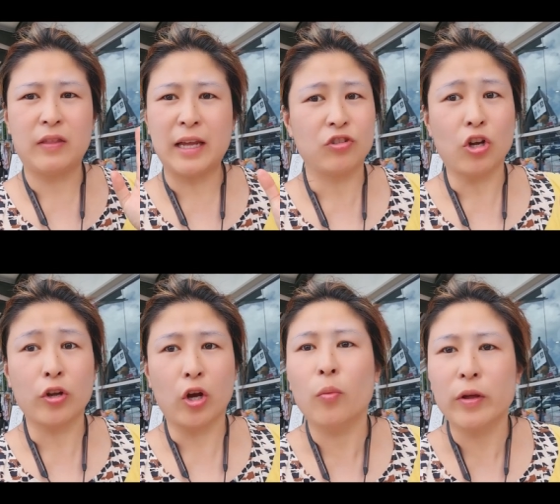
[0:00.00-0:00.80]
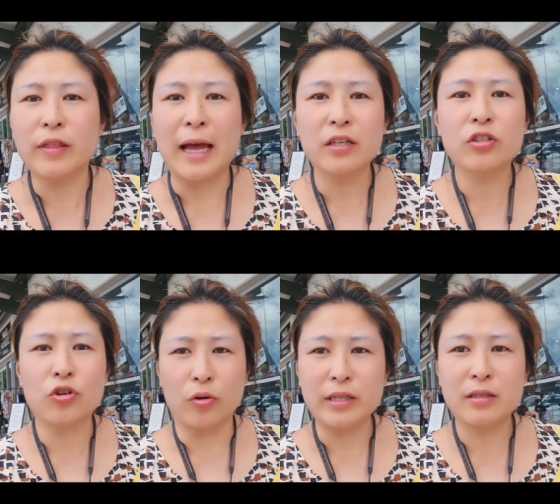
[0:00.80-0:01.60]
then don't go with that
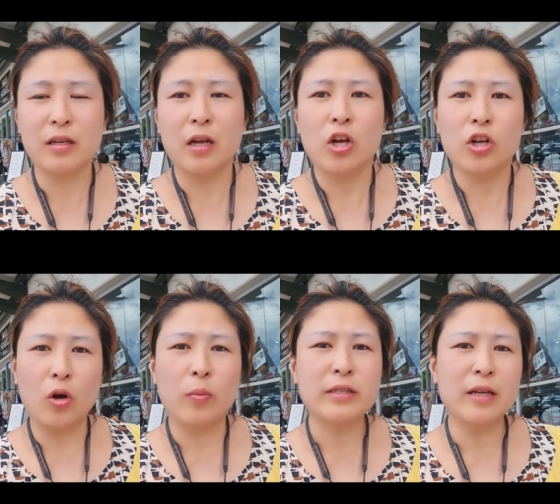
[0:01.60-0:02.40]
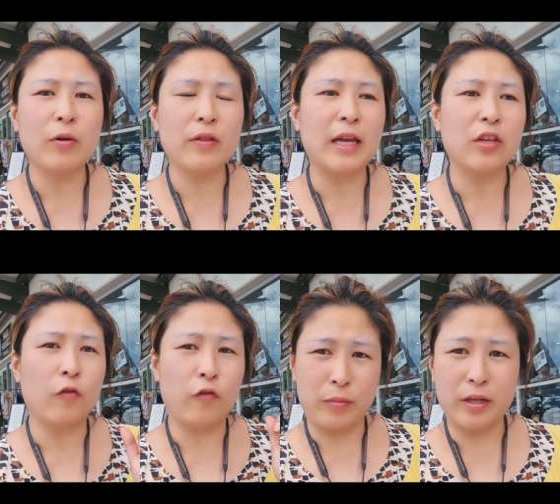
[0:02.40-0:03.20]
choice. Go with somewhere that
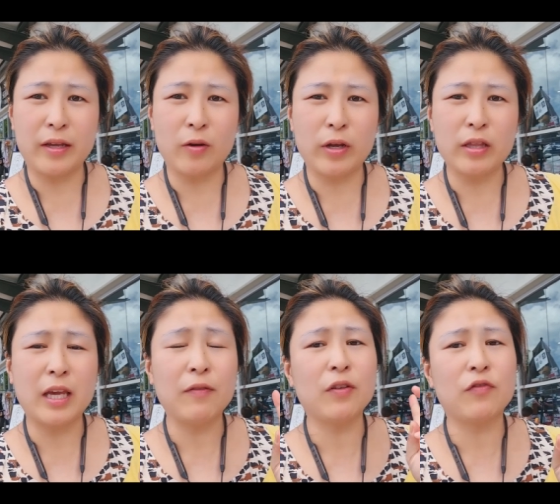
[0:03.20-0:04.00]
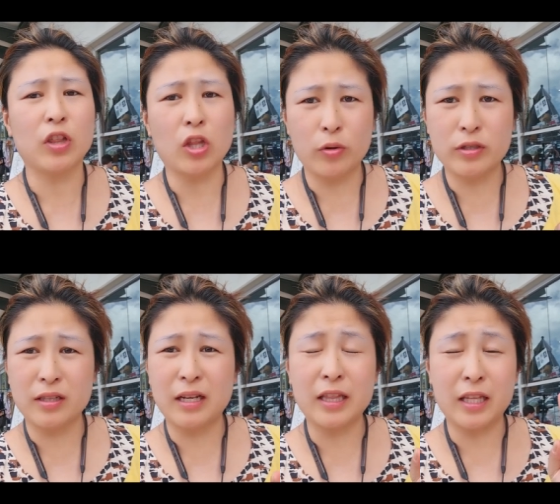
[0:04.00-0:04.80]
you're familiar with, even if the loads, uh,
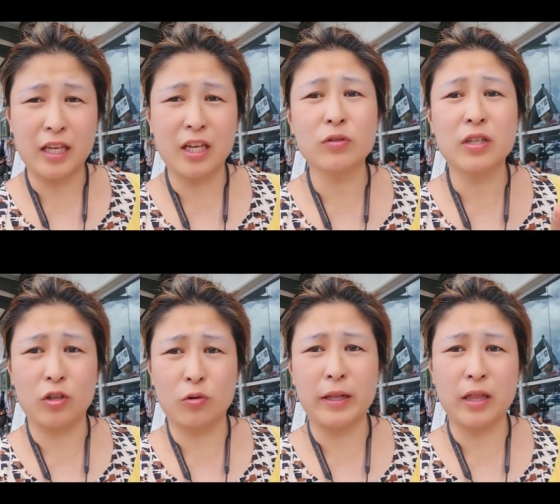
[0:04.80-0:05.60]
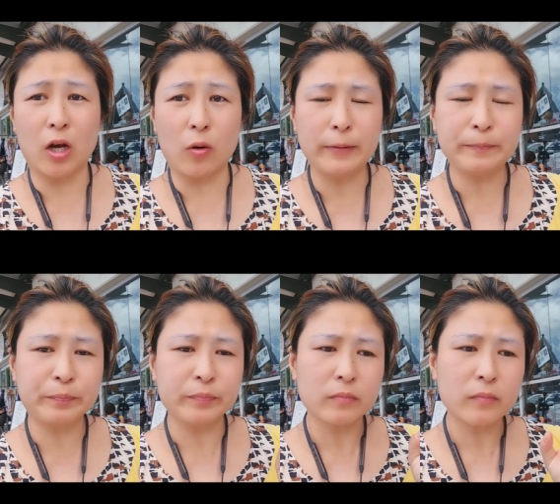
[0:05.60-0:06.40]
the yield's a little bit lower,
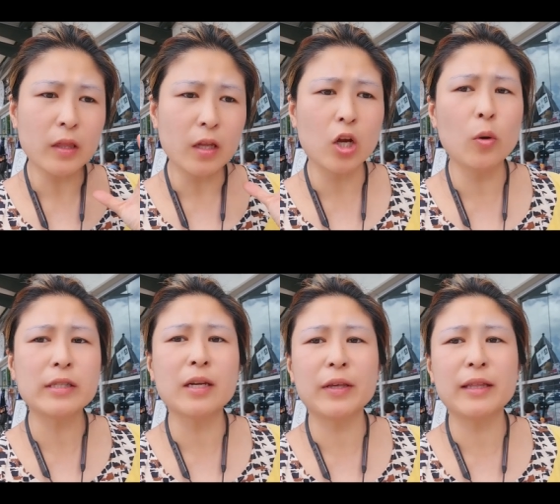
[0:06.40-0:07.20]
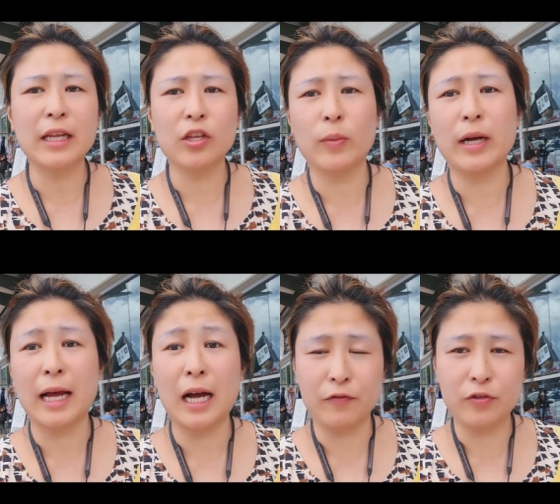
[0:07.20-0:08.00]
go with something that you are
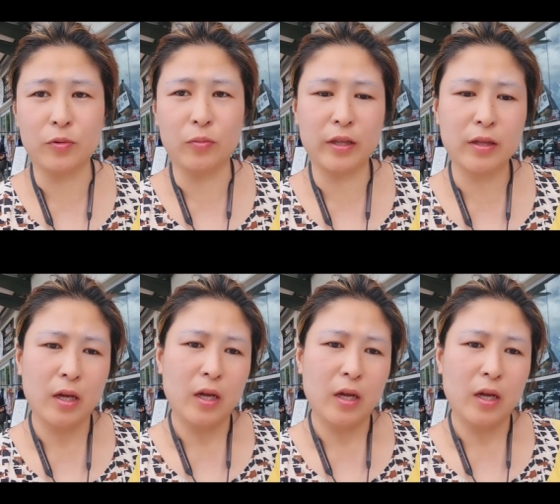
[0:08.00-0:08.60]
comfortable with.